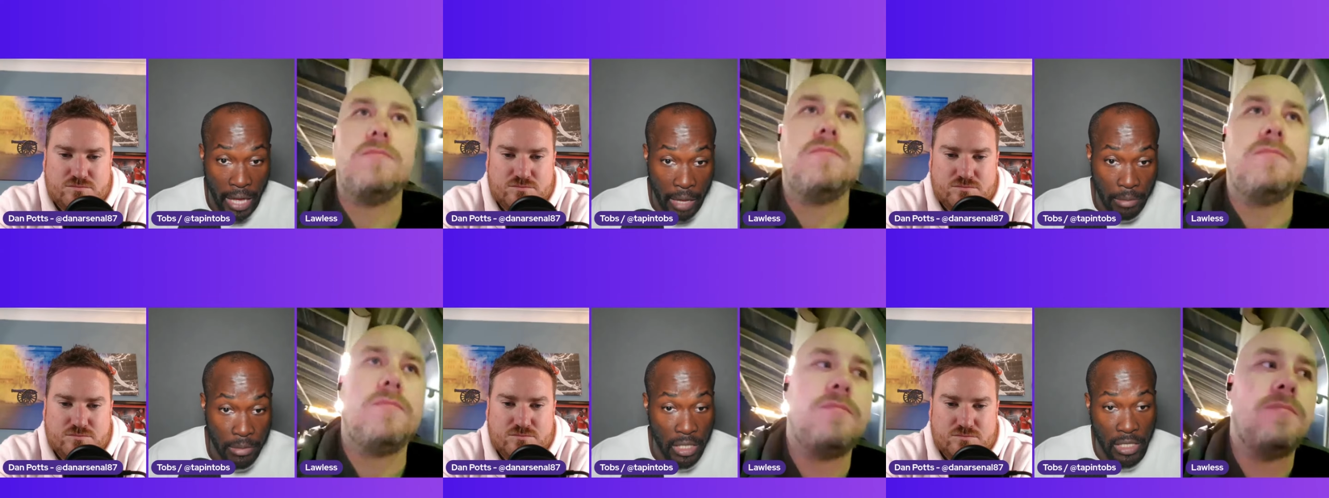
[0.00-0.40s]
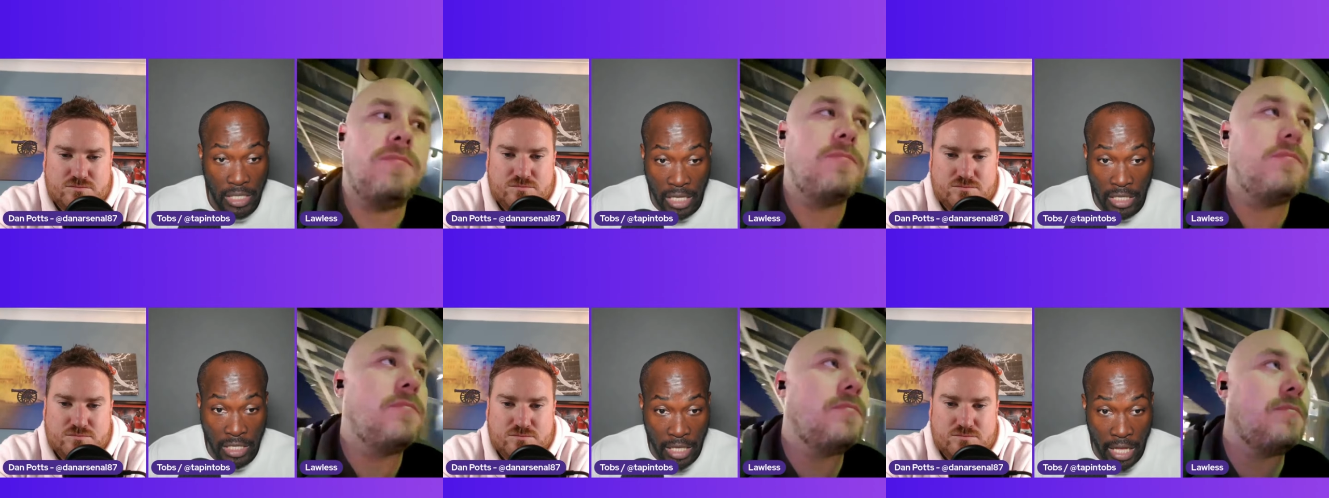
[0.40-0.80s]
Speaker 1: And since
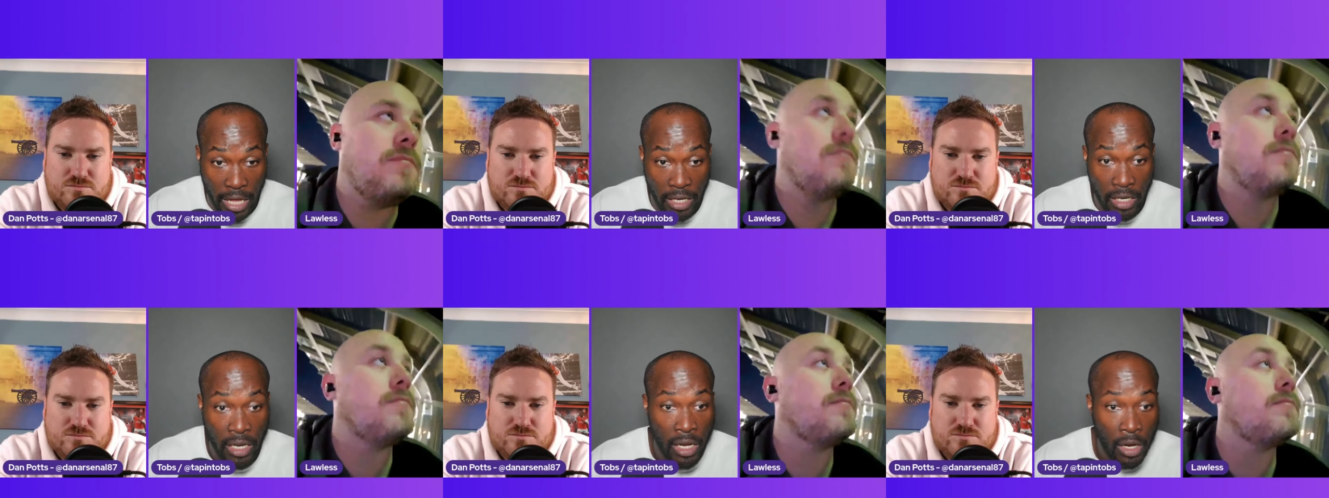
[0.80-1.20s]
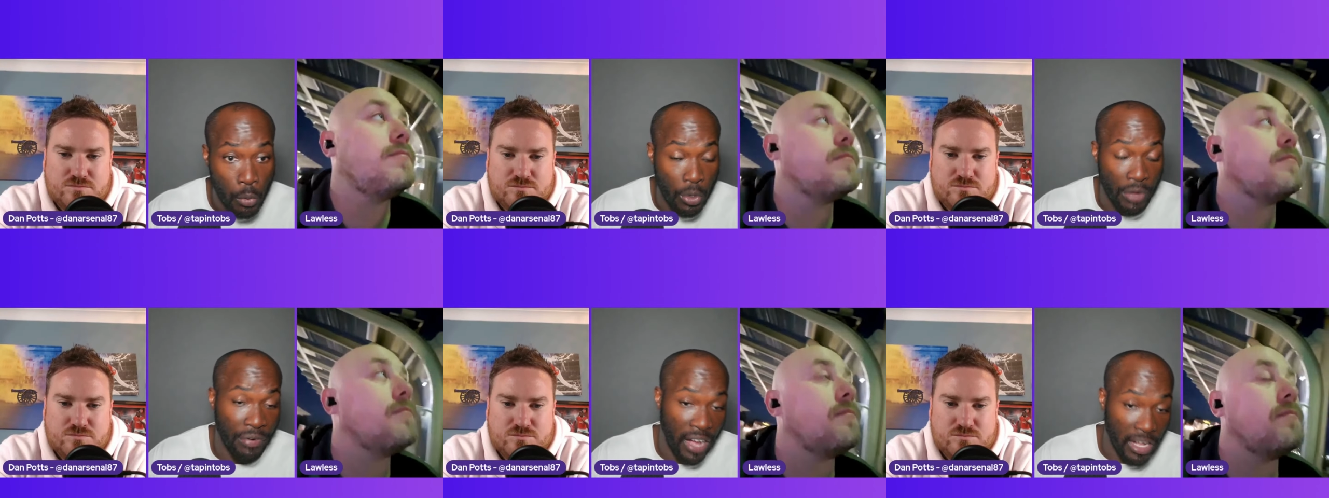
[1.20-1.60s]
then, we've
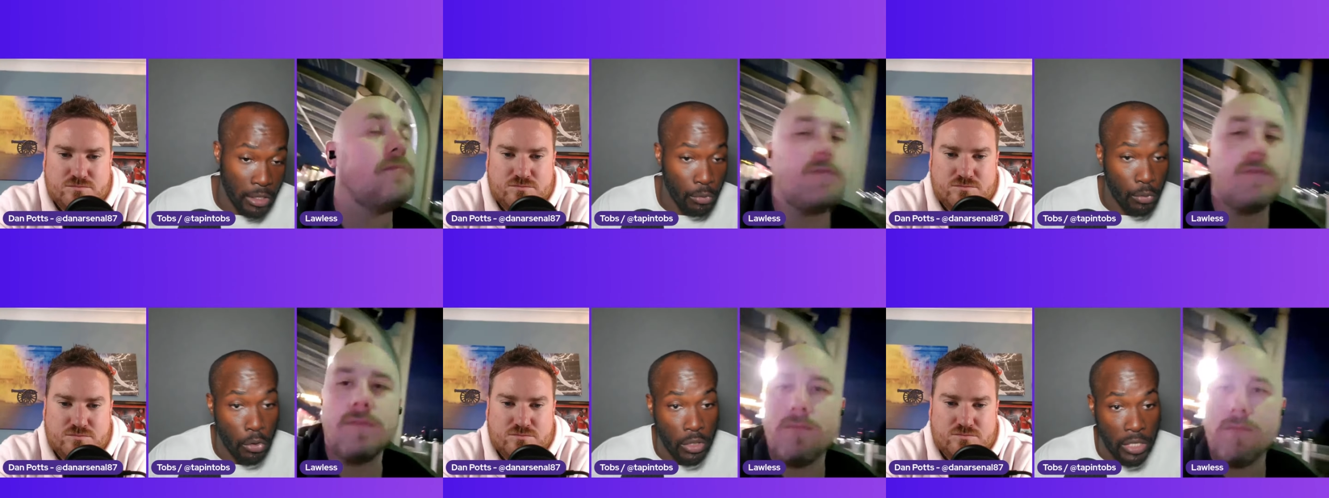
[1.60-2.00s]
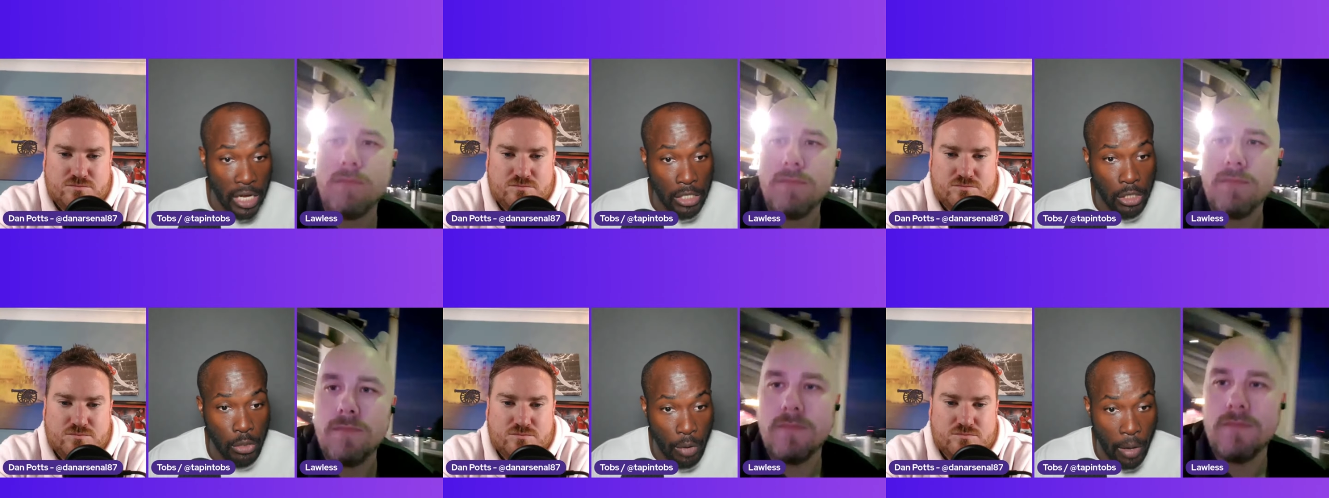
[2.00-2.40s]
had the rotation
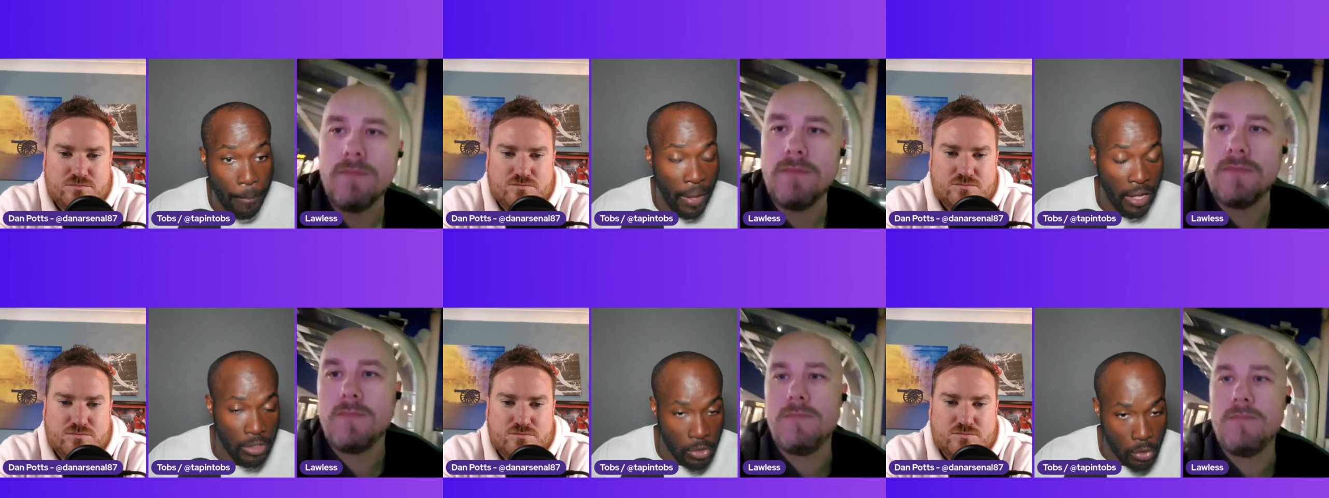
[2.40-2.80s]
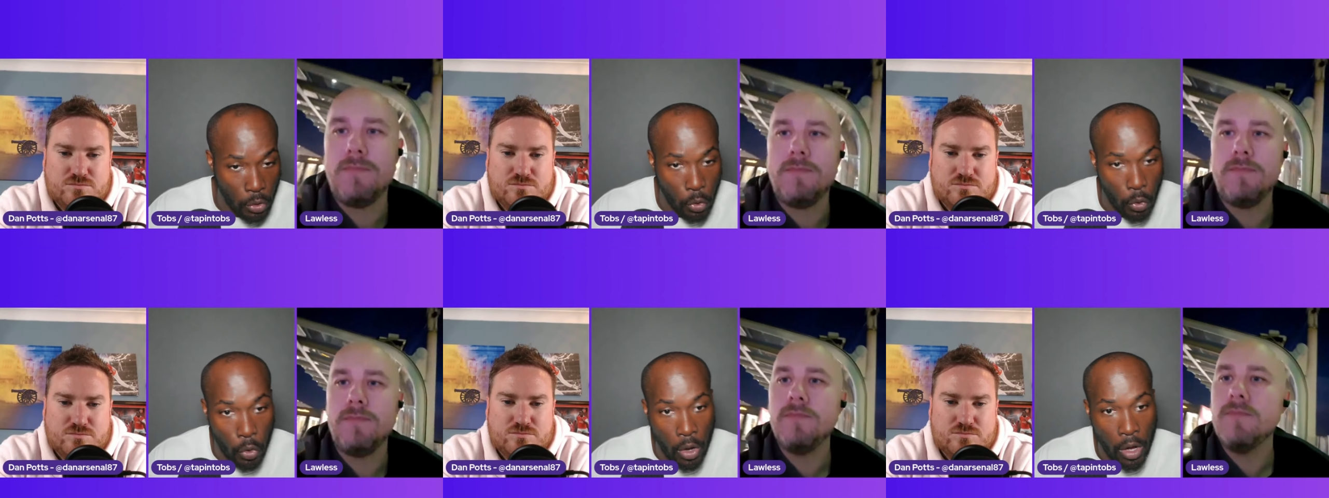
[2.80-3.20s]
where
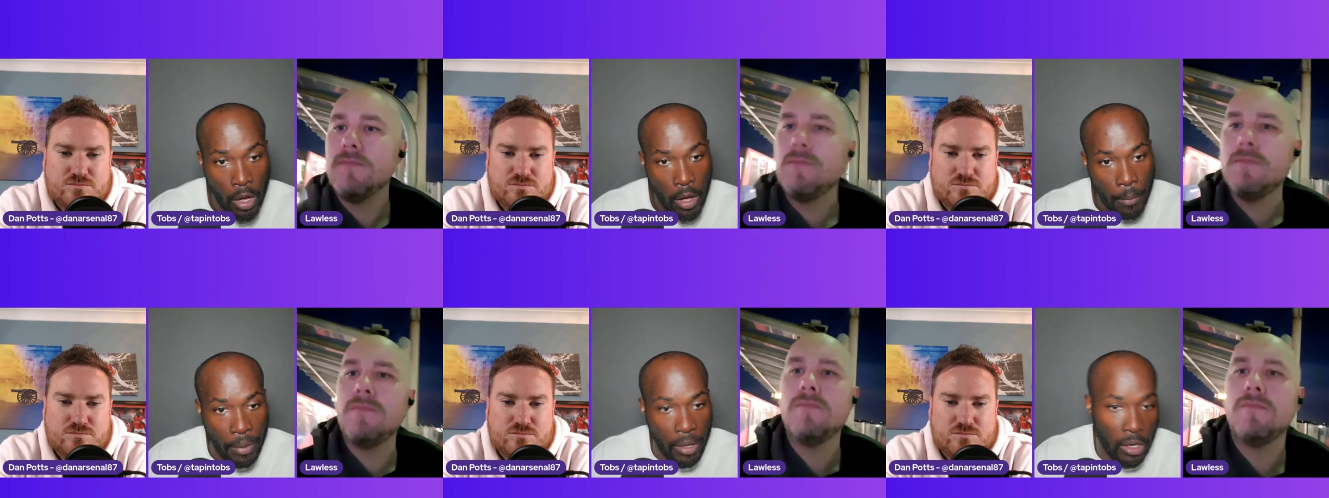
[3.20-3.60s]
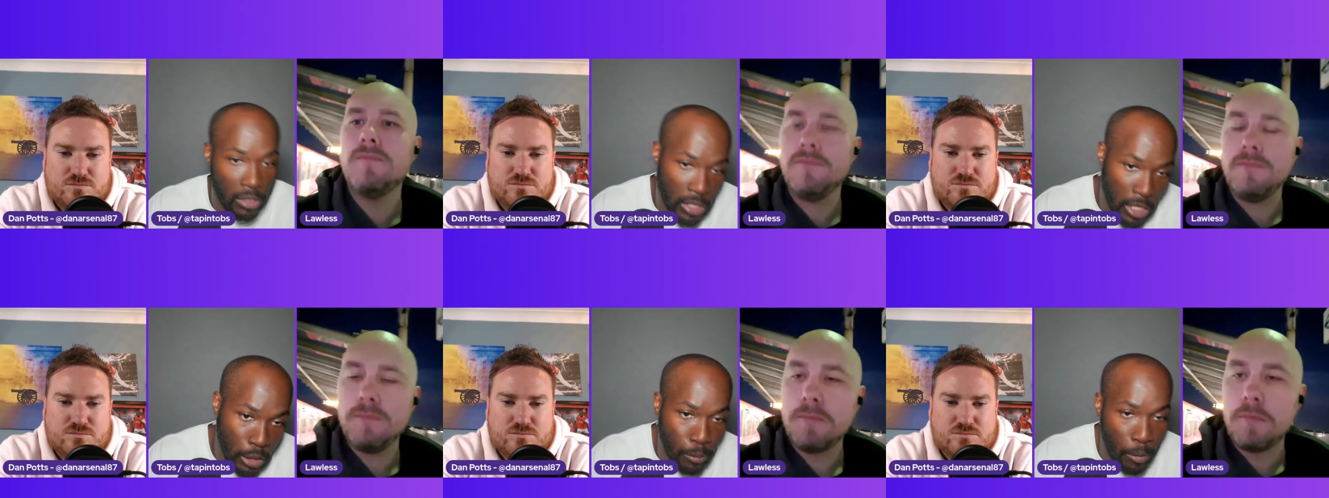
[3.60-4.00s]
Bentancur, because he's
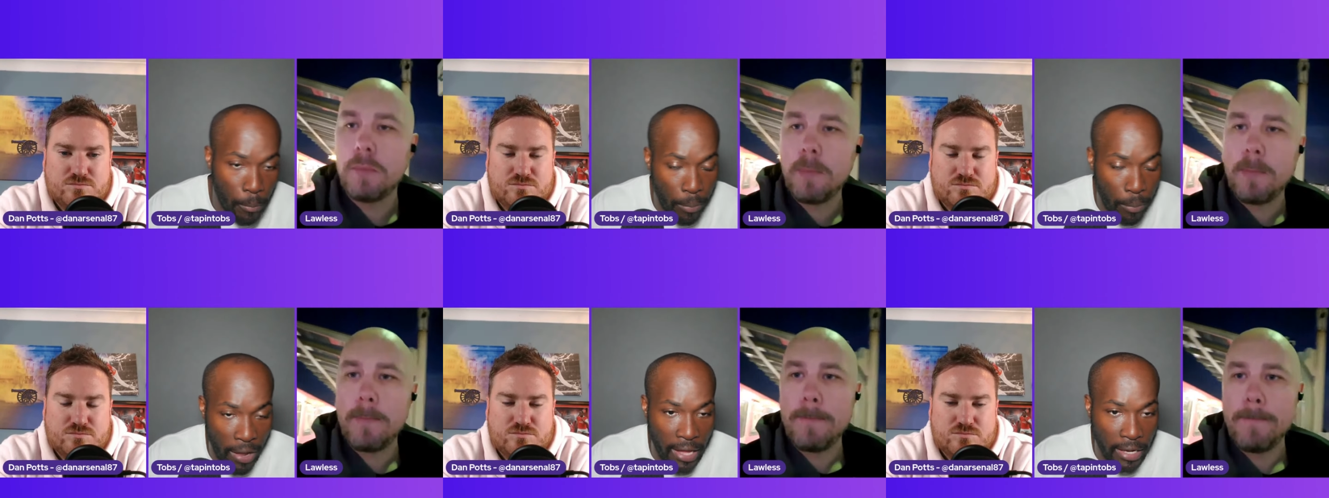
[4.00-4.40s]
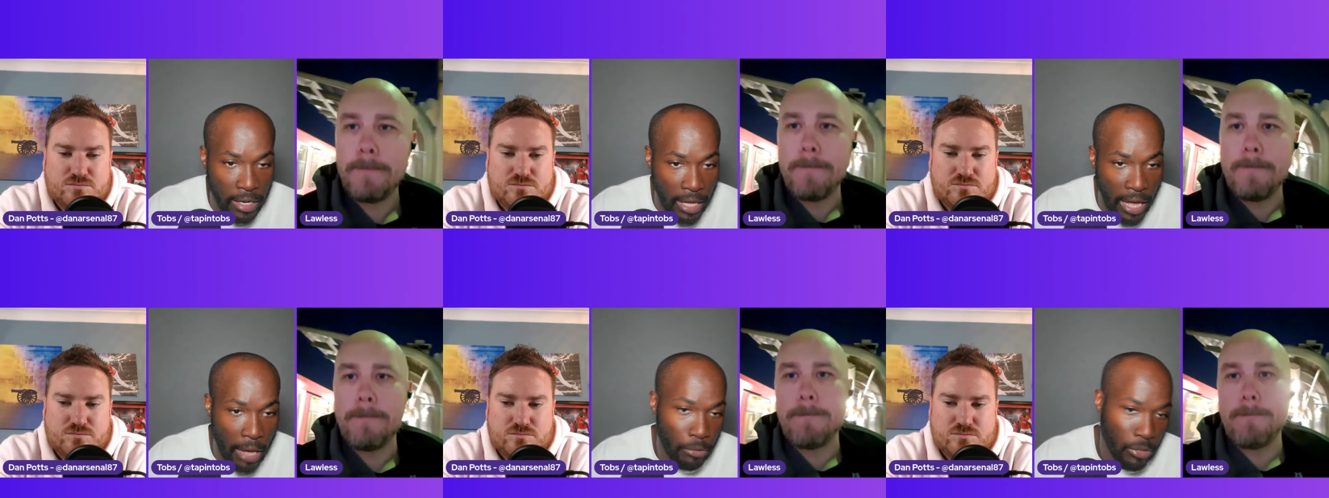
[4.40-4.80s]
been playing the
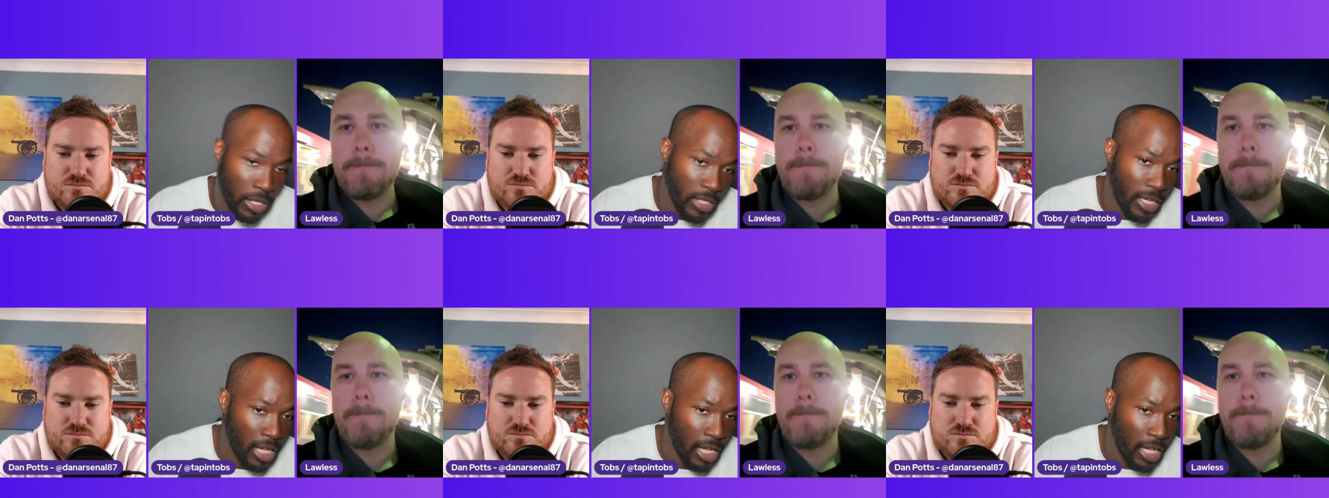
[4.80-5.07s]
games, he's had